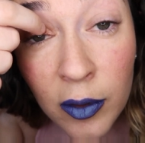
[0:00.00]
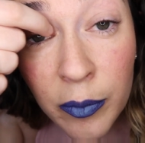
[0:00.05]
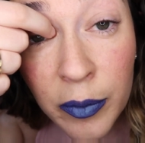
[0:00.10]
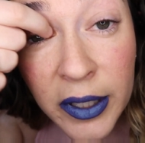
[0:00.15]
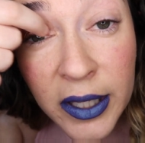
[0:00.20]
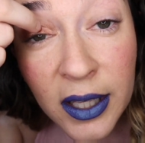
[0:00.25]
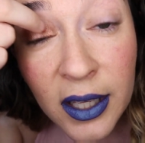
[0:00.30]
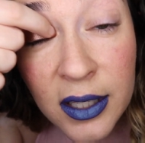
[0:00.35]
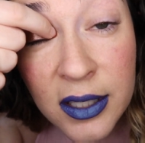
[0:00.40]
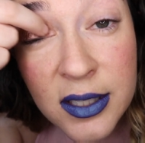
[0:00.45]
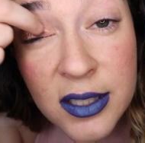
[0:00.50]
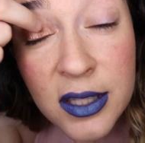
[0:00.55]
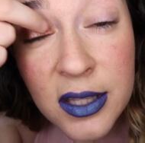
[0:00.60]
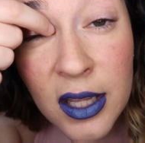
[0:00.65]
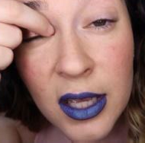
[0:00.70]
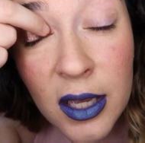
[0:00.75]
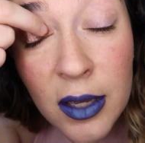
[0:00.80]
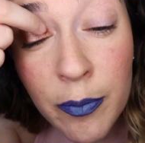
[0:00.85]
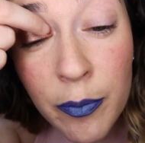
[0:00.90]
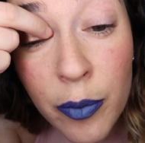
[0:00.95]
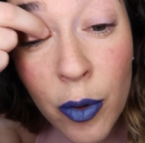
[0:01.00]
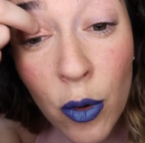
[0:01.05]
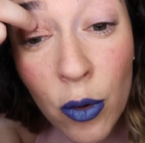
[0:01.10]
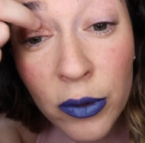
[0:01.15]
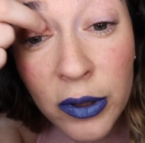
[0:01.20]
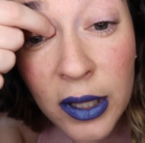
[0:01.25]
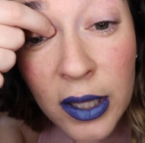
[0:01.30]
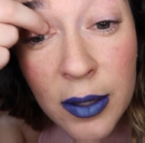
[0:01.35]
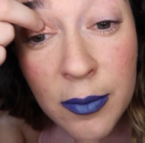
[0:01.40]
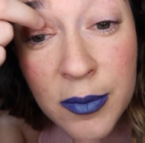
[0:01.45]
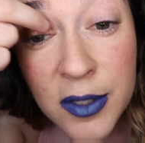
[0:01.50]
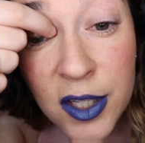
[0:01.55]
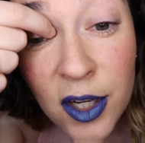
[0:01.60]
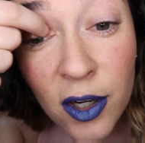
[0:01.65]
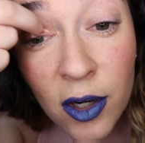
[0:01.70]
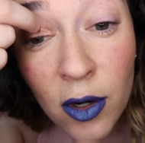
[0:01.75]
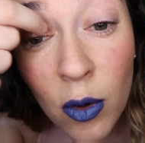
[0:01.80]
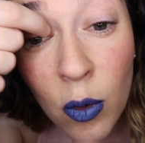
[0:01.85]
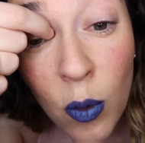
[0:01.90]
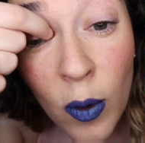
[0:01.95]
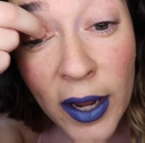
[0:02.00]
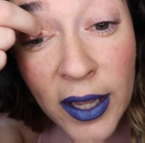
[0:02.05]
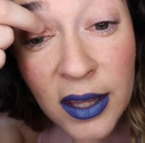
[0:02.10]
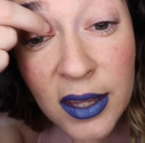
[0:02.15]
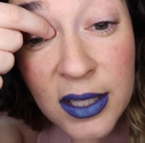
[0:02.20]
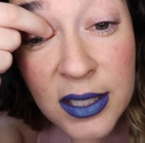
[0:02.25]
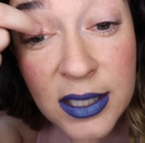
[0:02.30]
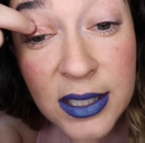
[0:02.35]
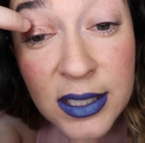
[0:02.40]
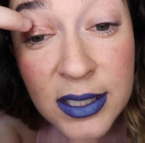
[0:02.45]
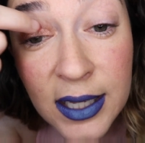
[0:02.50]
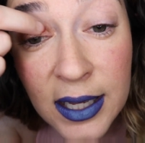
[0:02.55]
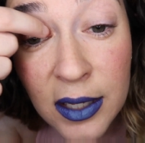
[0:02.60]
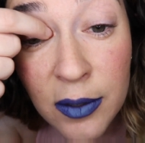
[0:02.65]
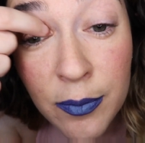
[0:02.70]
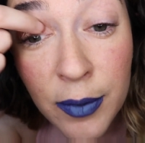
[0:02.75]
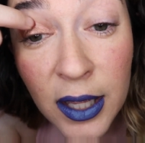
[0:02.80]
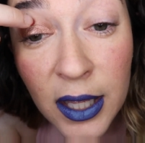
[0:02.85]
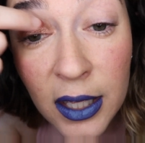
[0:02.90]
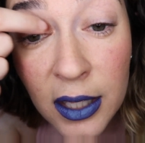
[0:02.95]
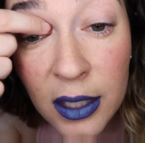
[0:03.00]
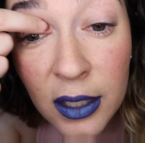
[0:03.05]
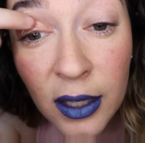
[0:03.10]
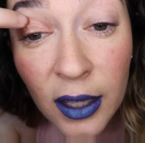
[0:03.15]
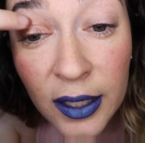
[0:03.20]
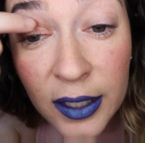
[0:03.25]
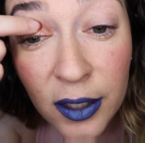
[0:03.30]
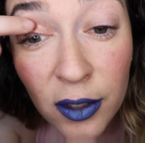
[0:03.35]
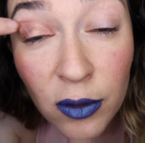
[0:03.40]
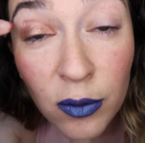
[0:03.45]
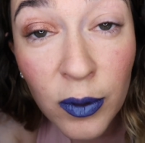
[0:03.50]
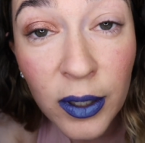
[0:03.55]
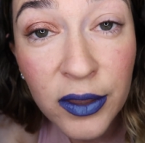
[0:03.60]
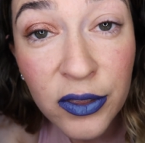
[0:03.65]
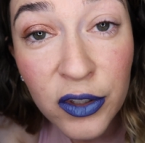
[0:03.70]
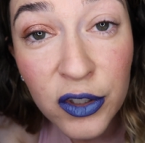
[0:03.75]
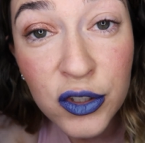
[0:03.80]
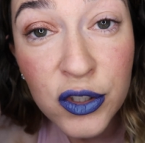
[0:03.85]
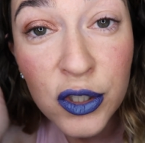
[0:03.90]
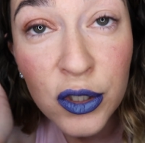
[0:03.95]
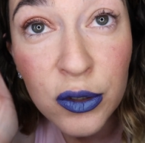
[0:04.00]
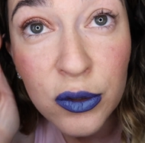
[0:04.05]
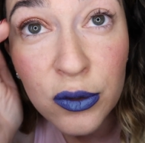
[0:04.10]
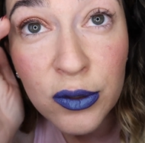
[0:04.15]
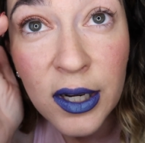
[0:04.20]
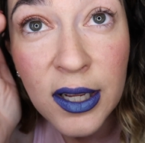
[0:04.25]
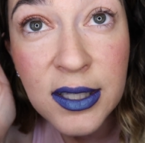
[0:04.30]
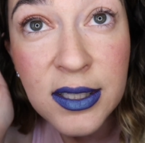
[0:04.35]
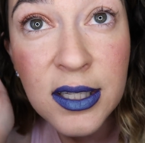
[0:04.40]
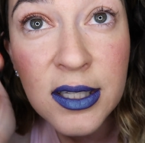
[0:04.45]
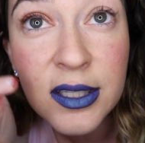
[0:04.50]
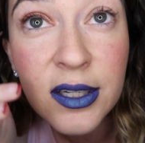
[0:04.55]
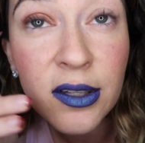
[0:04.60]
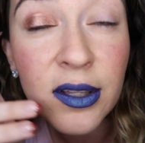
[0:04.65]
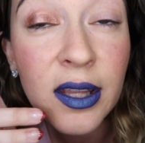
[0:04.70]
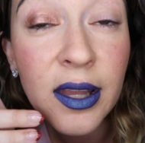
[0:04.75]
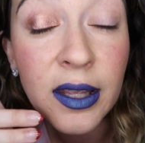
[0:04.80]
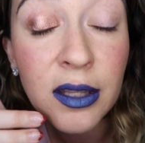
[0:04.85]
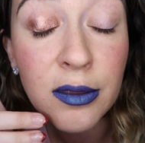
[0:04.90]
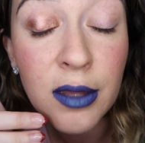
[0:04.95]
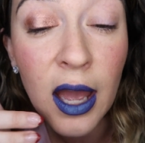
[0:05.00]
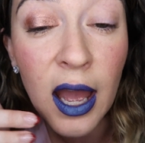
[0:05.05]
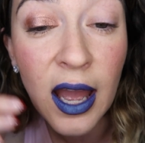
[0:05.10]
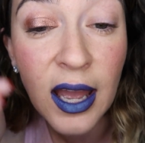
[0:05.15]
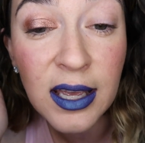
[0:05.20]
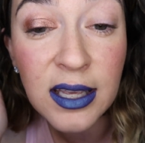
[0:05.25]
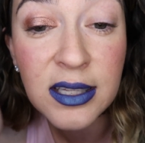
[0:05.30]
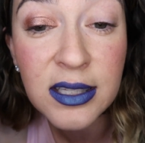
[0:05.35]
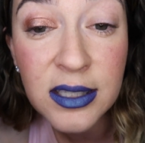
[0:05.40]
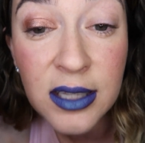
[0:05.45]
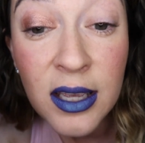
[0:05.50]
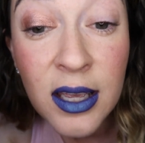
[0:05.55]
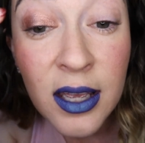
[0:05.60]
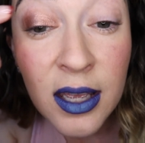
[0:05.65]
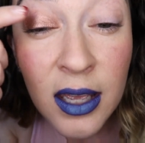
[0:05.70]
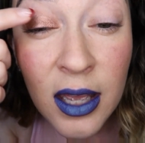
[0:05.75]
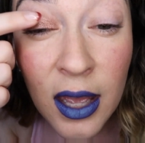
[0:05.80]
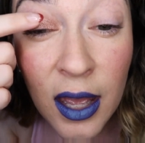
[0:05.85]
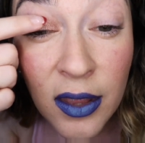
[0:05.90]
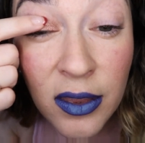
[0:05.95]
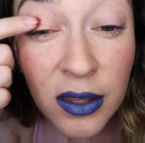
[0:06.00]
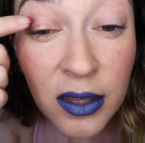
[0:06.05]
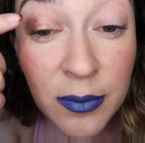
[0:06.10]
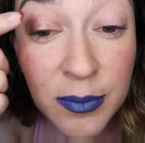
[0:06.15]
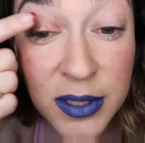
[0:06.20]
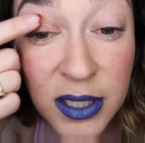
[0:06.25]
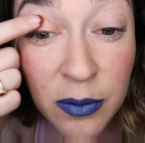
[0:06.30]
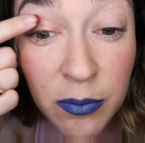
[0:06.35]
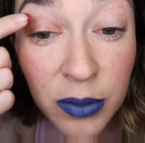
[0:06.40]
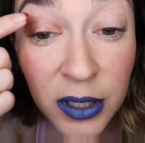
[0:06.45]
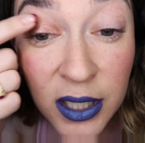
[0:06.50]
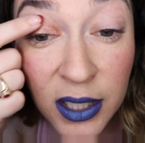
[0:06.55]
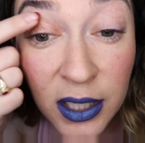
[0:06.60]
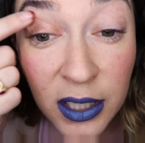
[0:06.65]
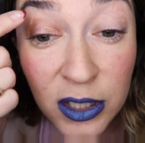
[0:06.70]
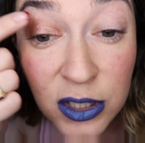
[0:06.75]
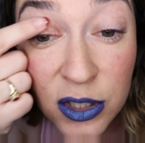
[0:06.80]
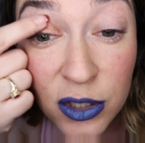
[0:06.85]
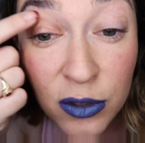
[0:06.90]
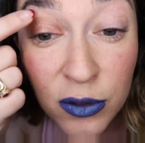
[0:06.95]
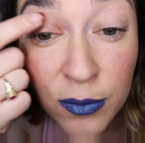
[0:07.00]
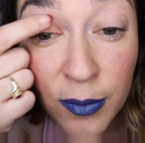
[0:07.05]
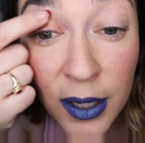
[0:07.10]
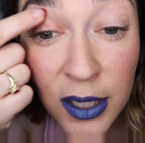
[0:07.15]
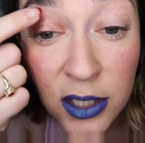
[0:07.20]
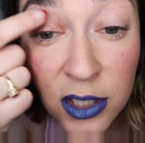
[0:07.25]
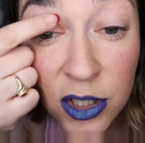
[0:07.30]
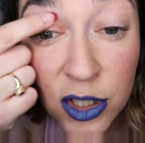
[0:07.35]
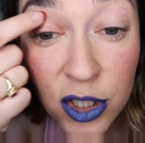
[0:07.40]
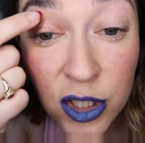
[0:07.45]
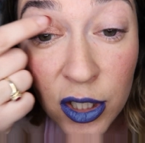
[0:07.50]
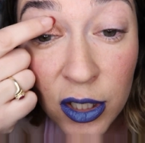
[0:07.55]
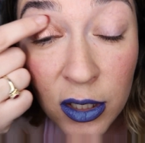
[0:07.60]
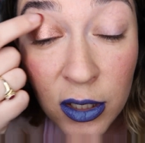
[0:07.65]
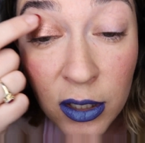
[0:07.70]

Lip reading: because the bold lips are quite the statement. I don't want the two necessarily, like my eyes and the lips, competing too much.